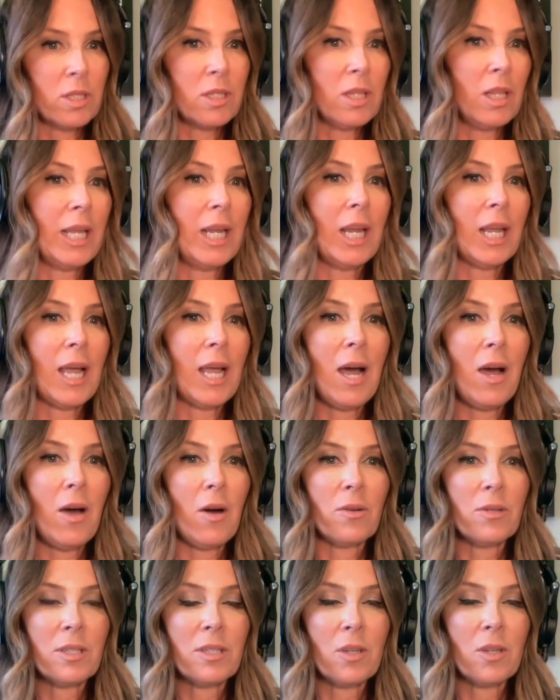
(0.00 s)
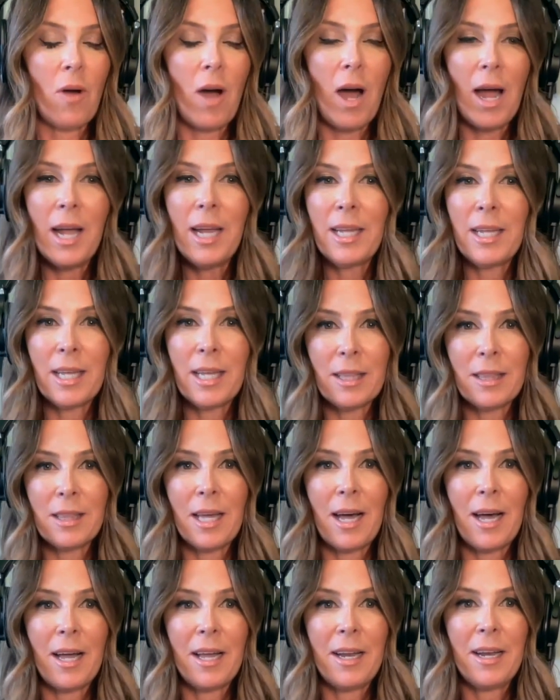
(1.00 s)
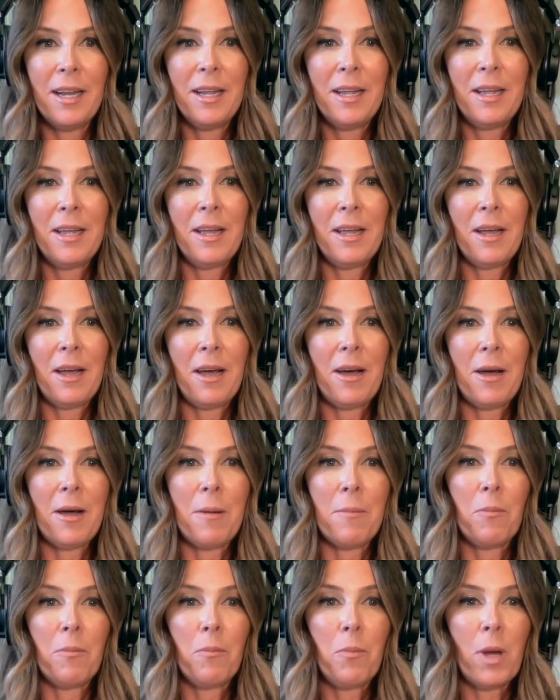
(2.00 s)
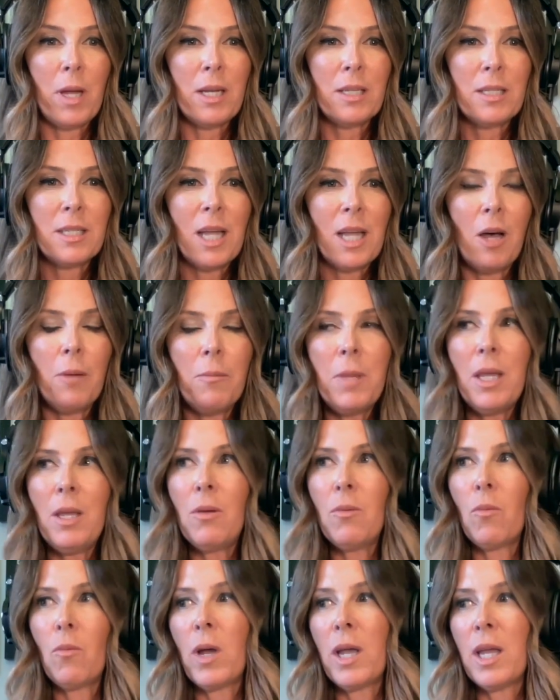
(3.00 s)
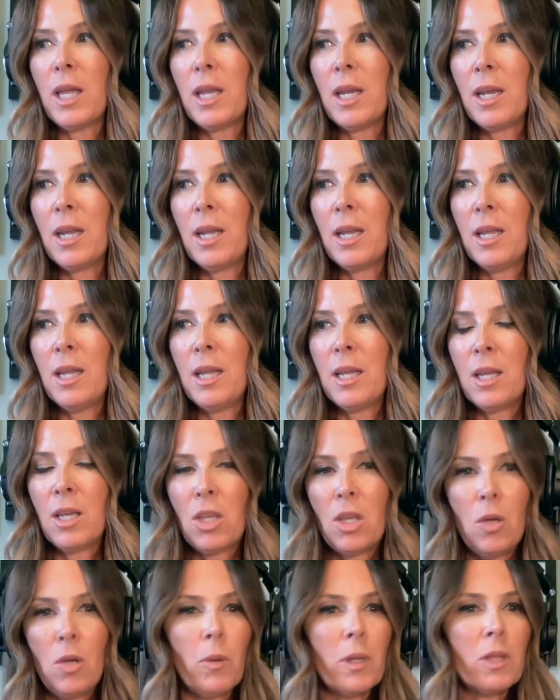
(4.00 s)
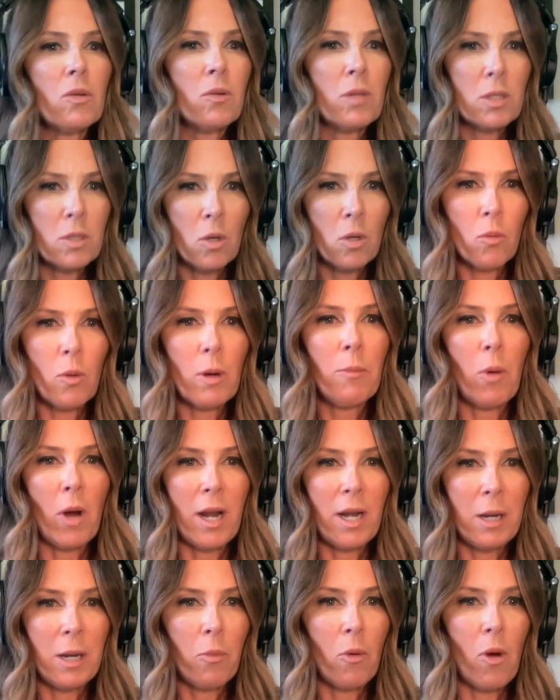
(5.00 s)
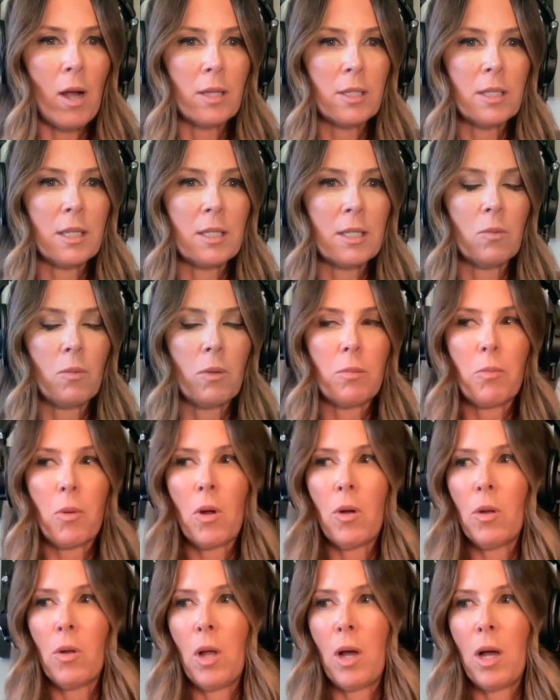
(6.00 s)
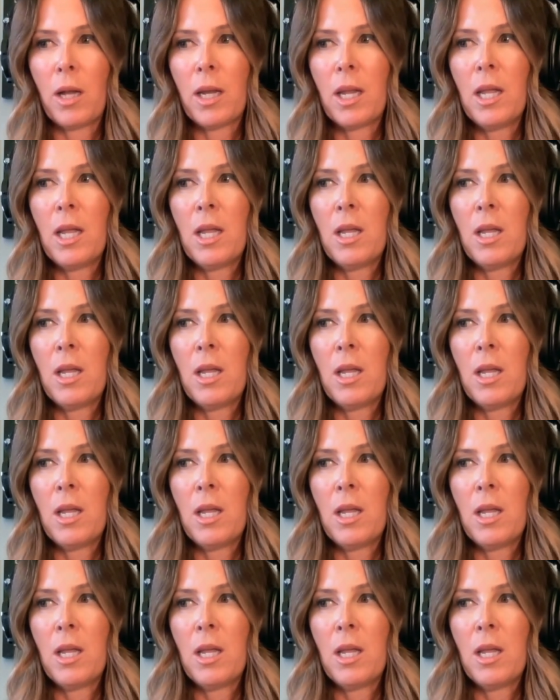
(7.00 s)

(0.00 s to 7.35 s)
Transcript: cleaning house. So I get that. But tell me, when you went through this whole rebranding process with ProLon,